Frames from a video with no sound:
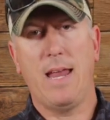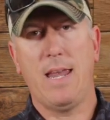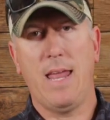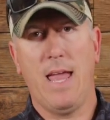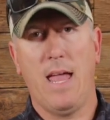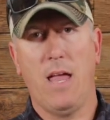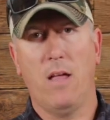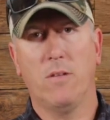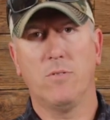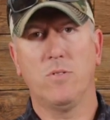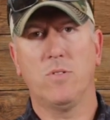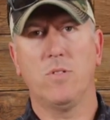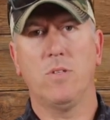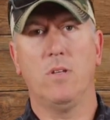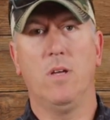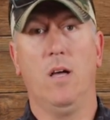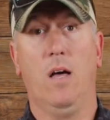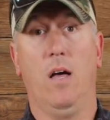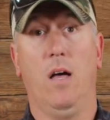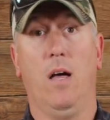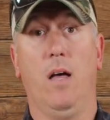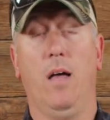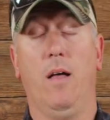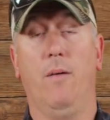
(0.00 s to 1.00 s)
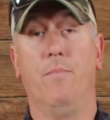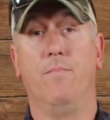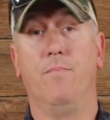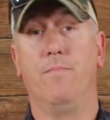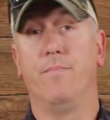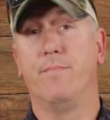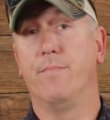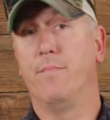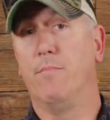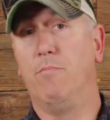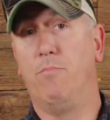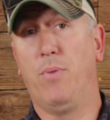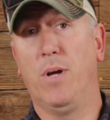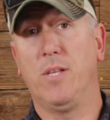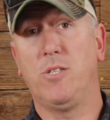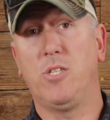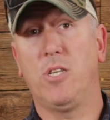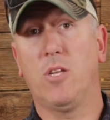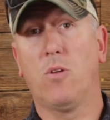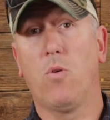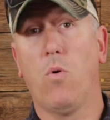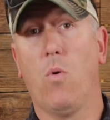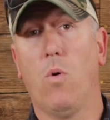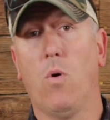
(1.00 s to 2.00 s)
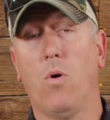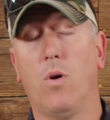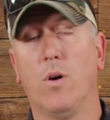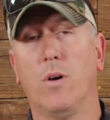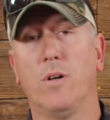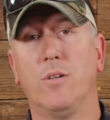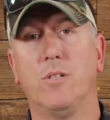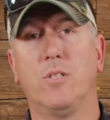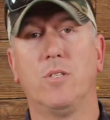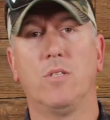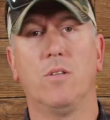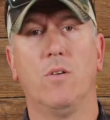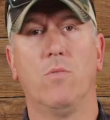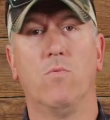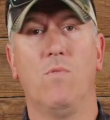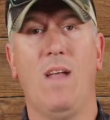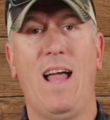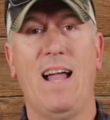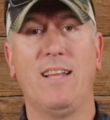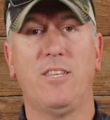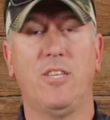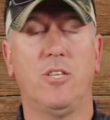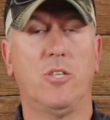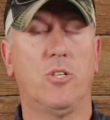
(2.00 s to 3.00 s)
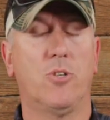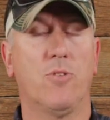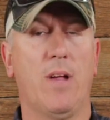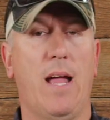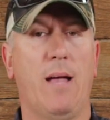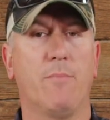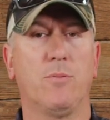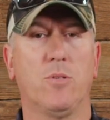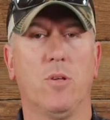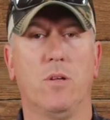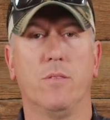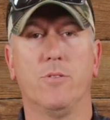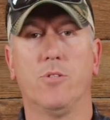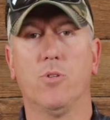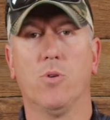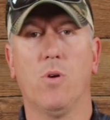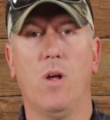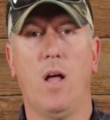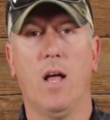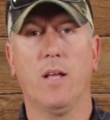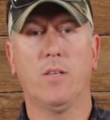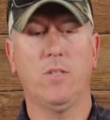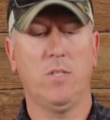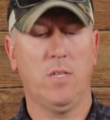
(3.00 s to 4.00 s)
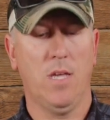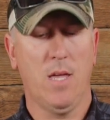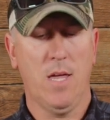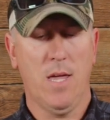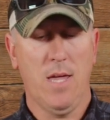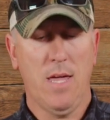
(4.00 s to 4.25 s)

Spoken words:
downs, bungee cords, ratchet straps on trucks.